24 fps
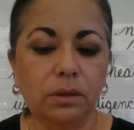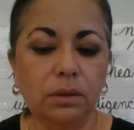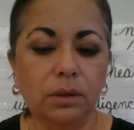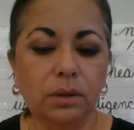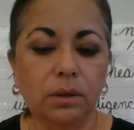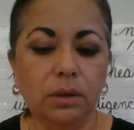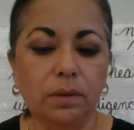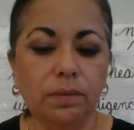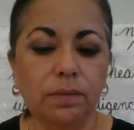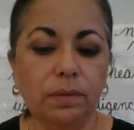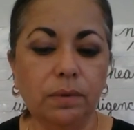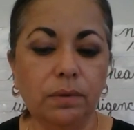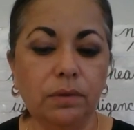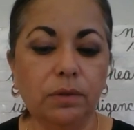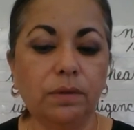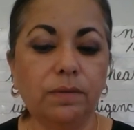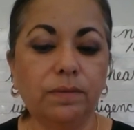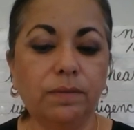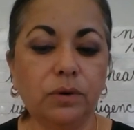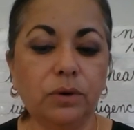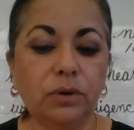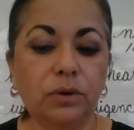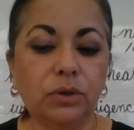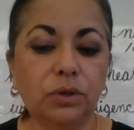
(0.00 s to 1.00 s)
the the
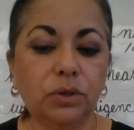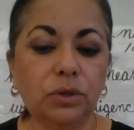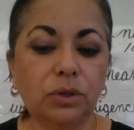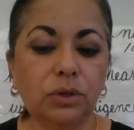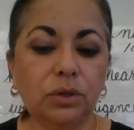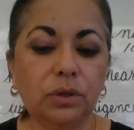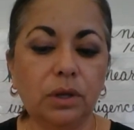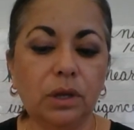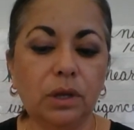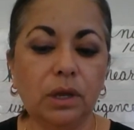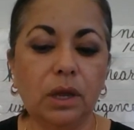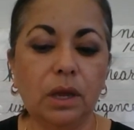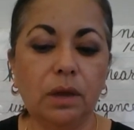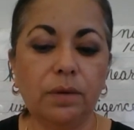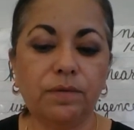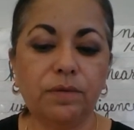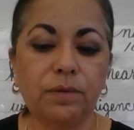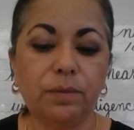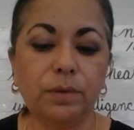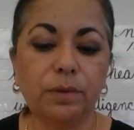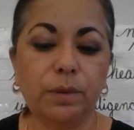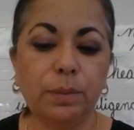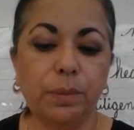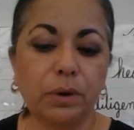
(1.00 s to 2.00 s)
verse
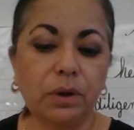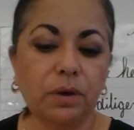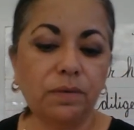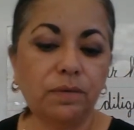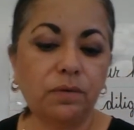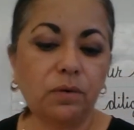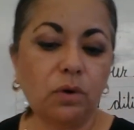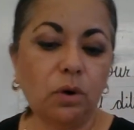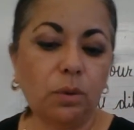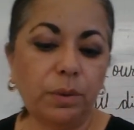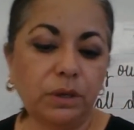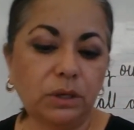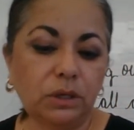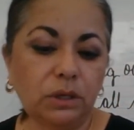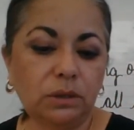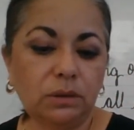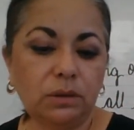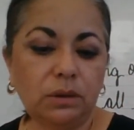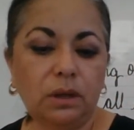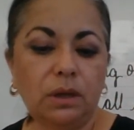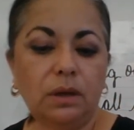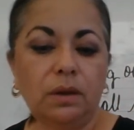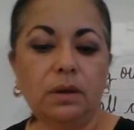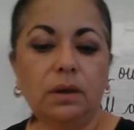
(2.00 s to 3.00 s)
from the book of Romans
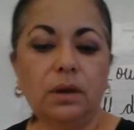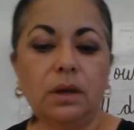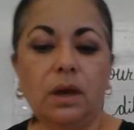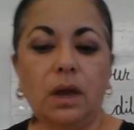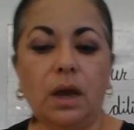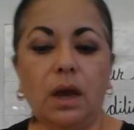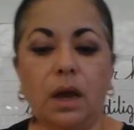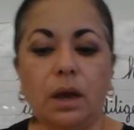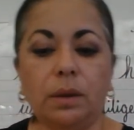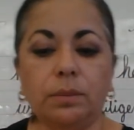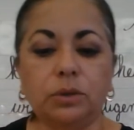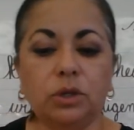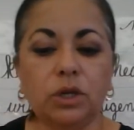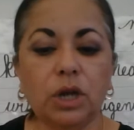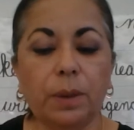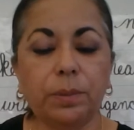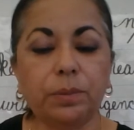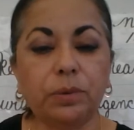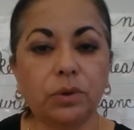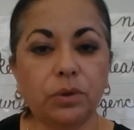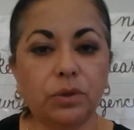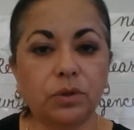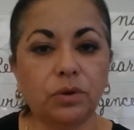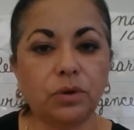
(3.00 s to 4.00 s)
um,
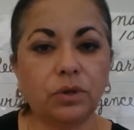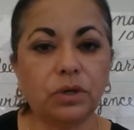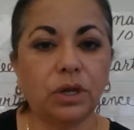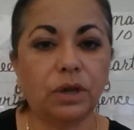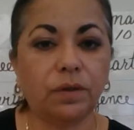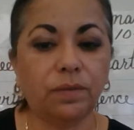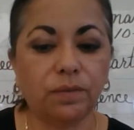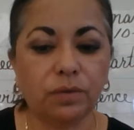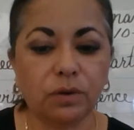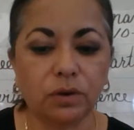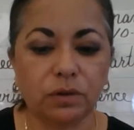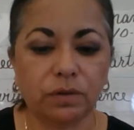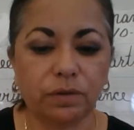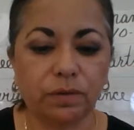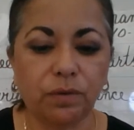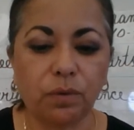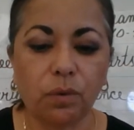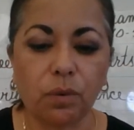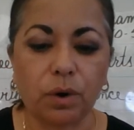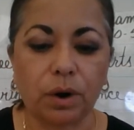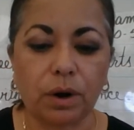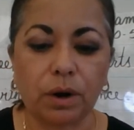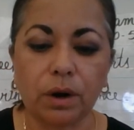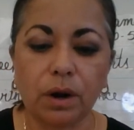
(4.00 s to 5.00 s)
chapter 13, verse
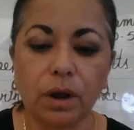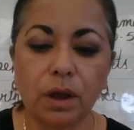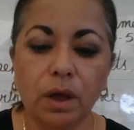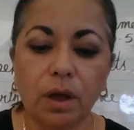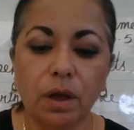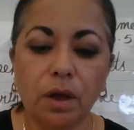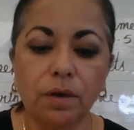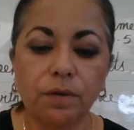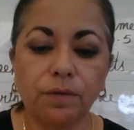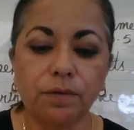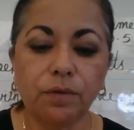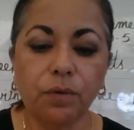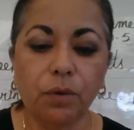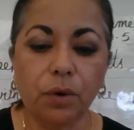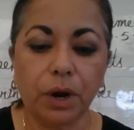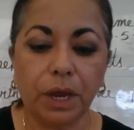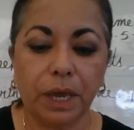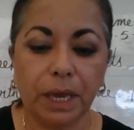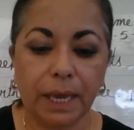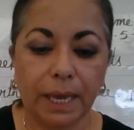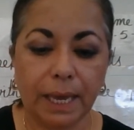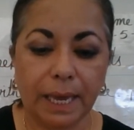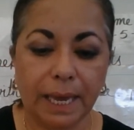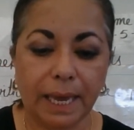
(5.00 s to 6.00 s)
4 For
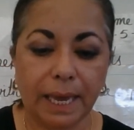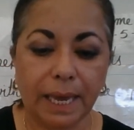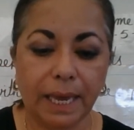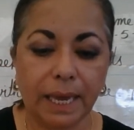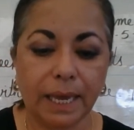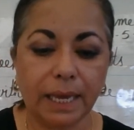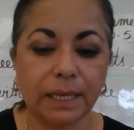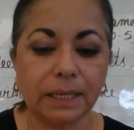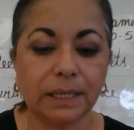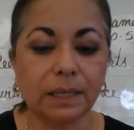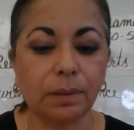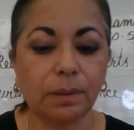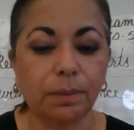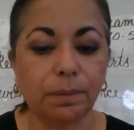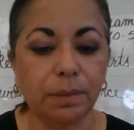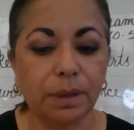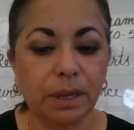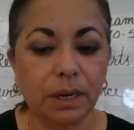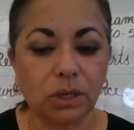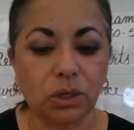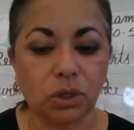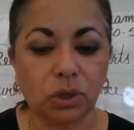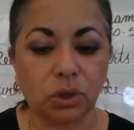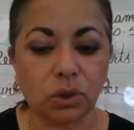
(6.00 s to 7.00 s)
he is the
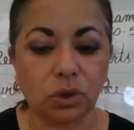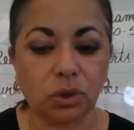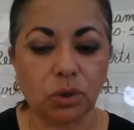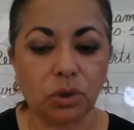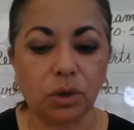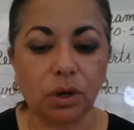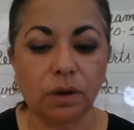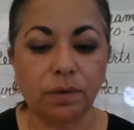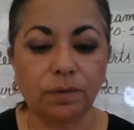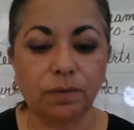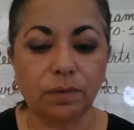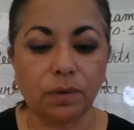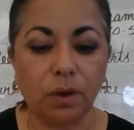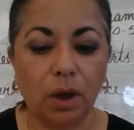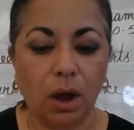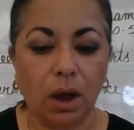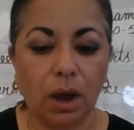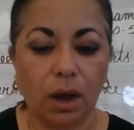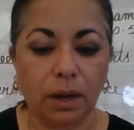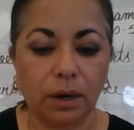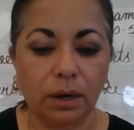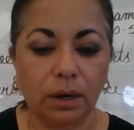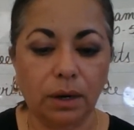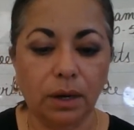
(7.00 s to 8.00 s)
minister of
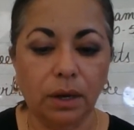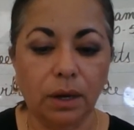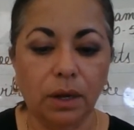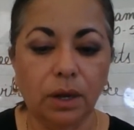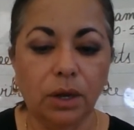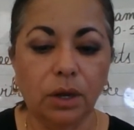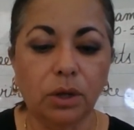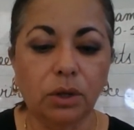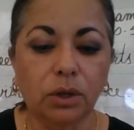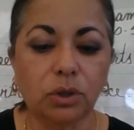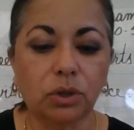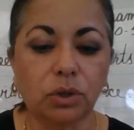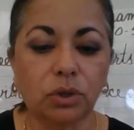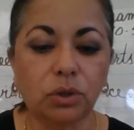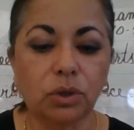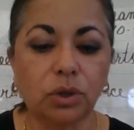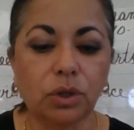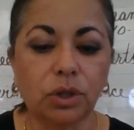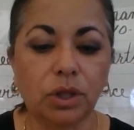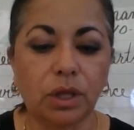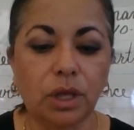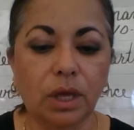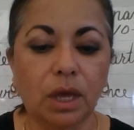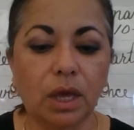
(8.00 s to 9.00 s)
God to
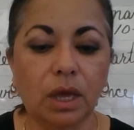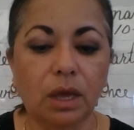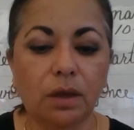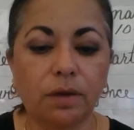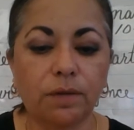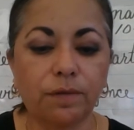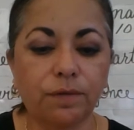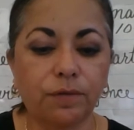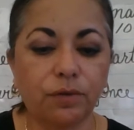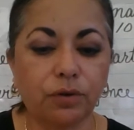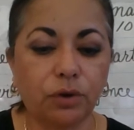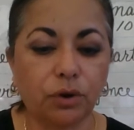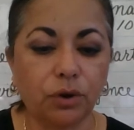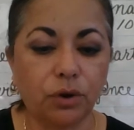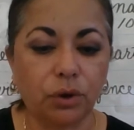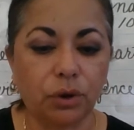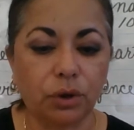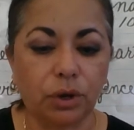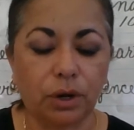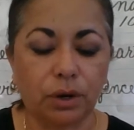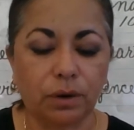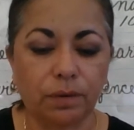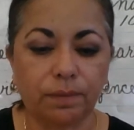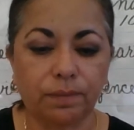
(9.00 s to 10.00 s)
thee for
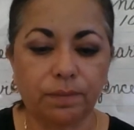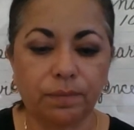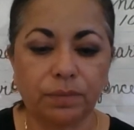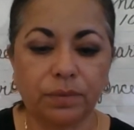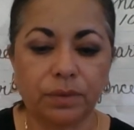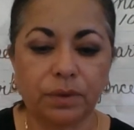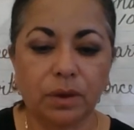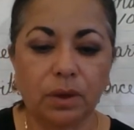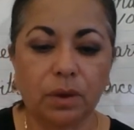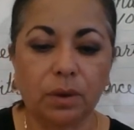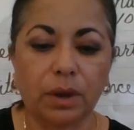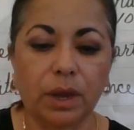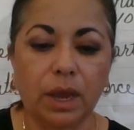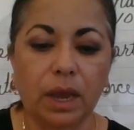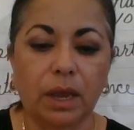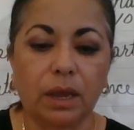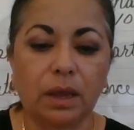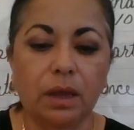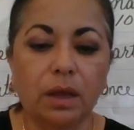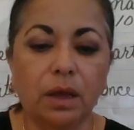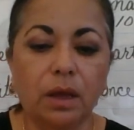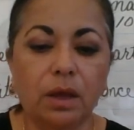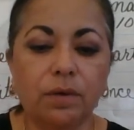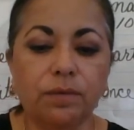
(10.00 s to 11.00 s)
good.
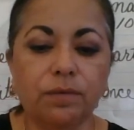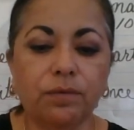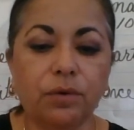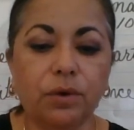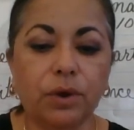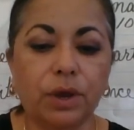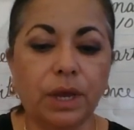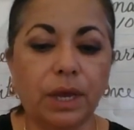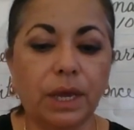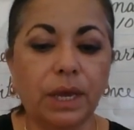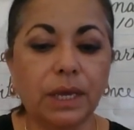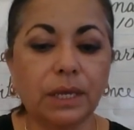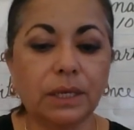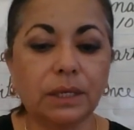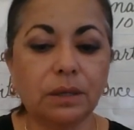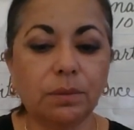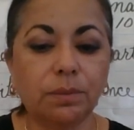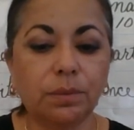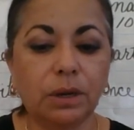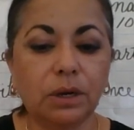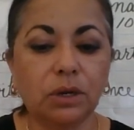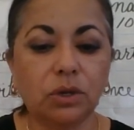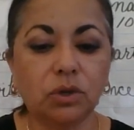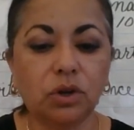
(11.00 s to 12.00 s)
Okay, for he is the
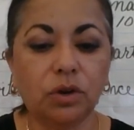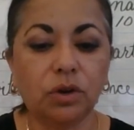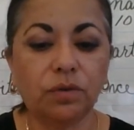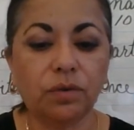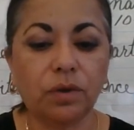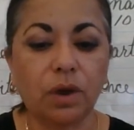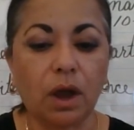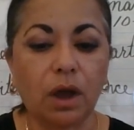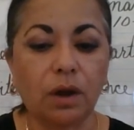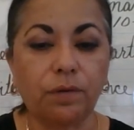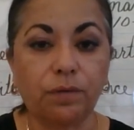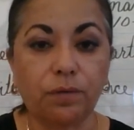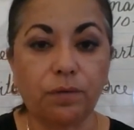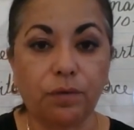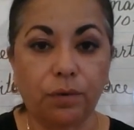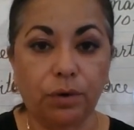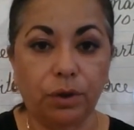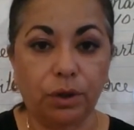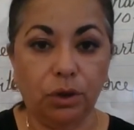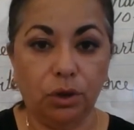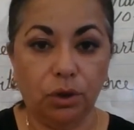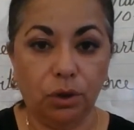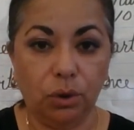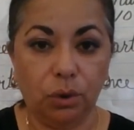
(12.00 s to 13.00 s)
minister of God for
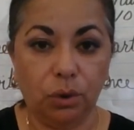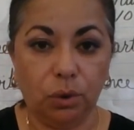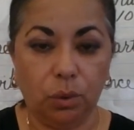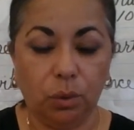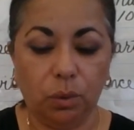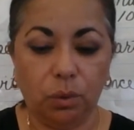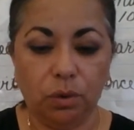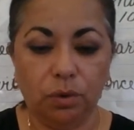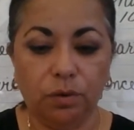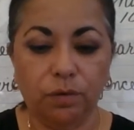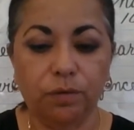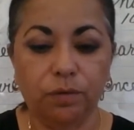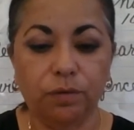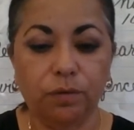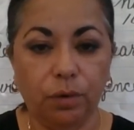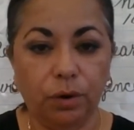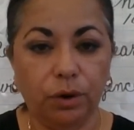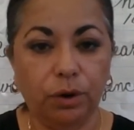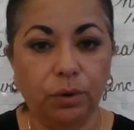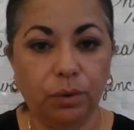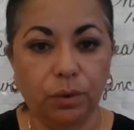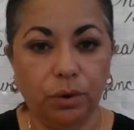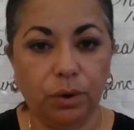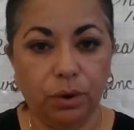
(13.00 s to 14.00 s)
you for
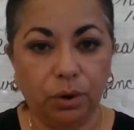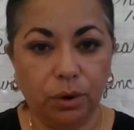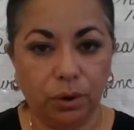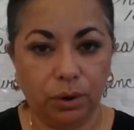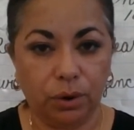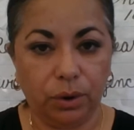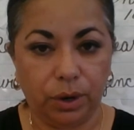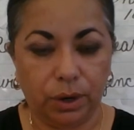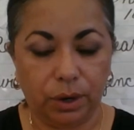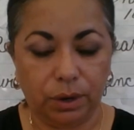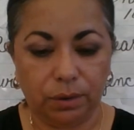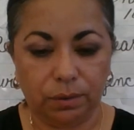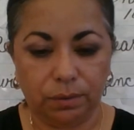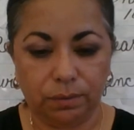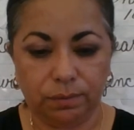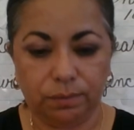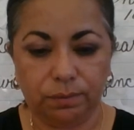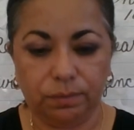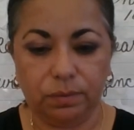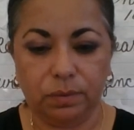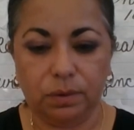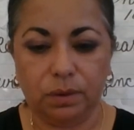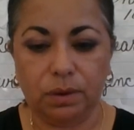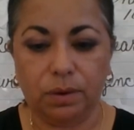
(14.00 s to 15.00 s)
your good.
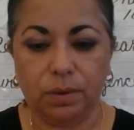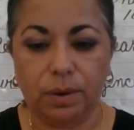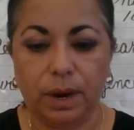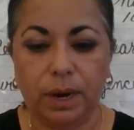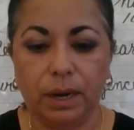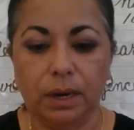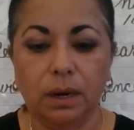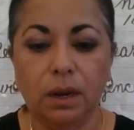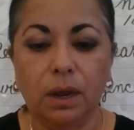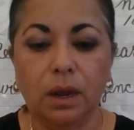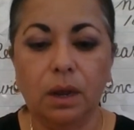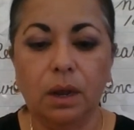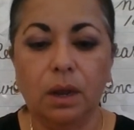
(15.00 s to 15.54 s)
All right,